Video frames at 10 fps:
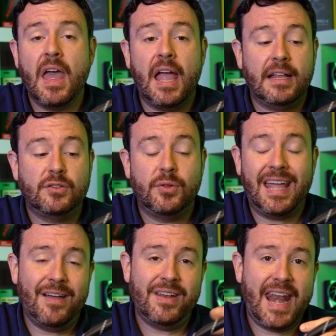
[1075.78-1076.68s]
And so they
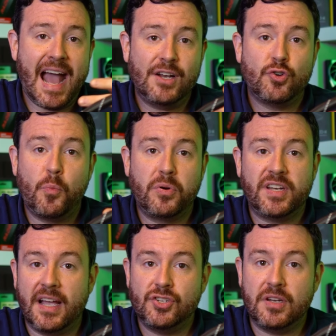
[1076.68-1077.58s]
have a natural
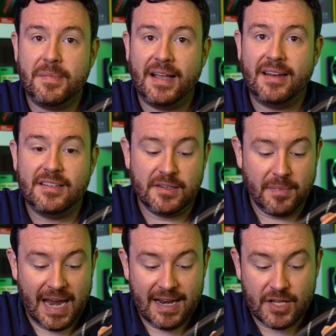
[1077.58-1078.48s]
protection mechanism,
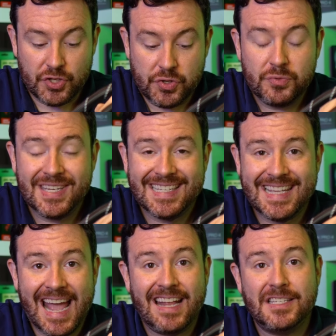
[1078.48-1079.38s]
and it uses
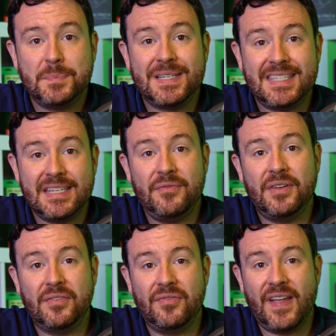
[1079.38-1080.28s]
that
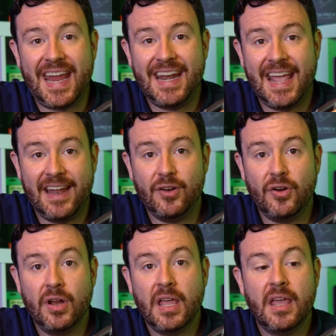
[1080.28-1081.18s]
specific fan
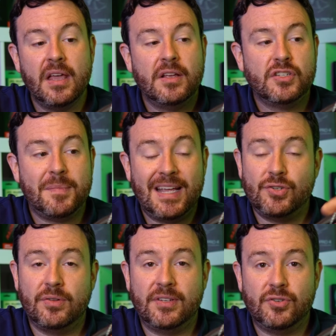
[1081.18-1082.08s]
header to make
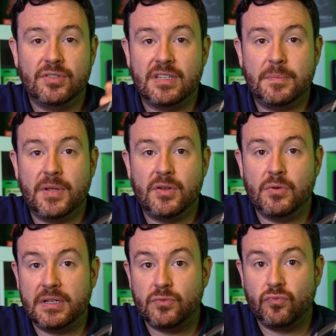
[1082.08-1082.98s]
sure that your
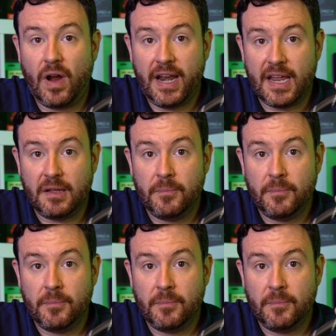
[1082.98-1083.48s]
CPU is running.